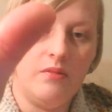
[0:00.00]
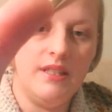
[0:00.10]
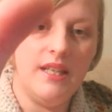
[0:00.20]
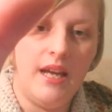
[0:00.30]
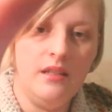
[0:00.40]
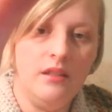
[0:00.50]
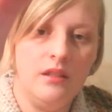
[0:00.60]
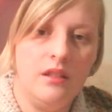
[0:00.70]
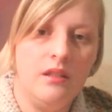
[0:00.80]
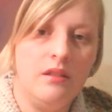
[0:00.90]
10,
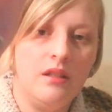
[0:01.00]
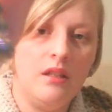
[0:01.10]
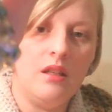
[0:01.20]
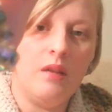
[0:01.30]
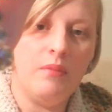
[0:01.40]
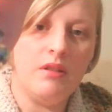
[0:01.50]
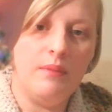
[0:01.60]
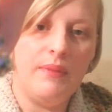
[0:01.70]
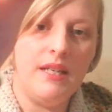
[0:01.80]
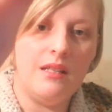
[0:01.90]
mostly
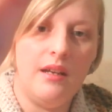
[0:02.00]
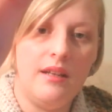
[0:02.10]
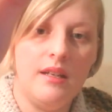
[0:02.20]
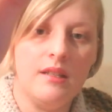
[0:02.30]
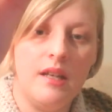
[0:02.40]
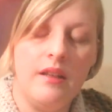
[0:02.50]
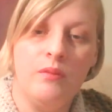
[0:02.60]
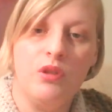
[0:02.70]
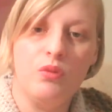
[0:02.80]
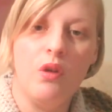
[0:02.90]
beads like this, and there
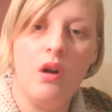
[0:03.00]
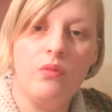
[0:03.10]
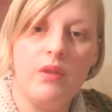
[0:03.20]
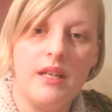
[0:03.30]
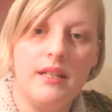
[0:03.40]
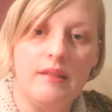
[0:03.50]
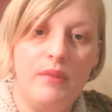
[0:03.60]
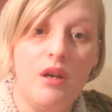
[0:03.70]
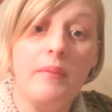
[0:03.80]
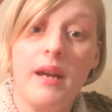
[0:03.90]
was one with a little
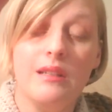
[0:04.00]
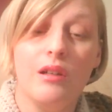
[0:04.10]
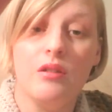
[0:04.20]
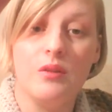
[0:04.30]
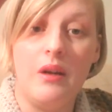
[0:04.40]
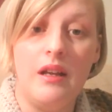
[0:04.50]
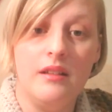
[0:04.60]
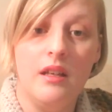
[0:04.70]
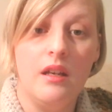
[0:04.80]
mermaid on as well